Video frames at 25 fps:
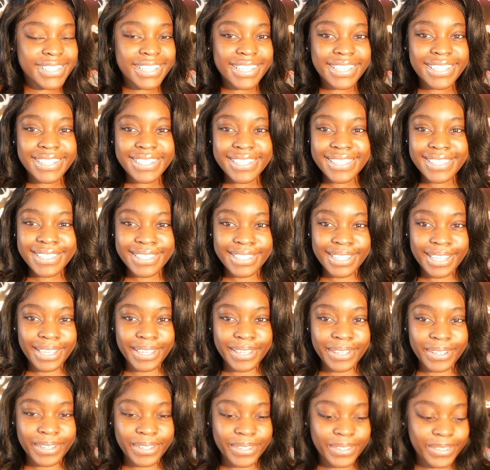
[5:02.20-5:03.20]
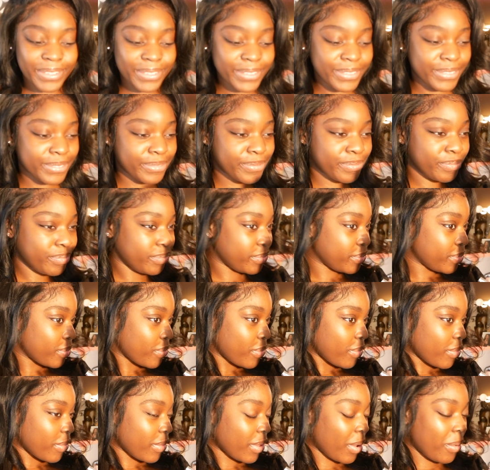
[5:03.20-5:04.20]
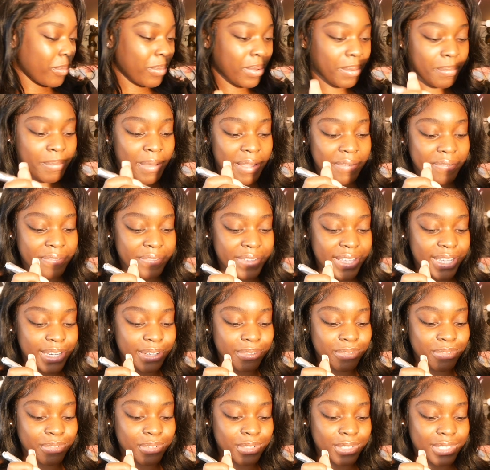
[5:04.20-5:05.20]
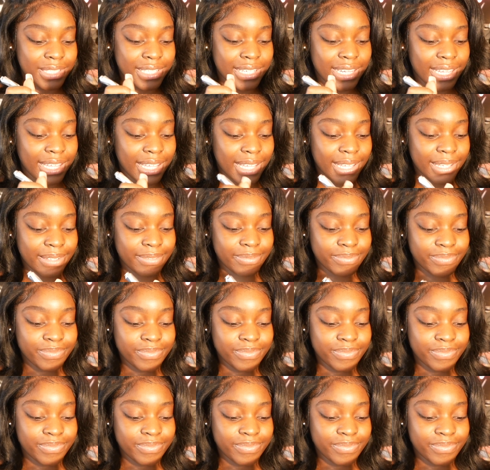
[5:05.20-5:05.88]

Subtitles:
to conceal? What am I feeling for today?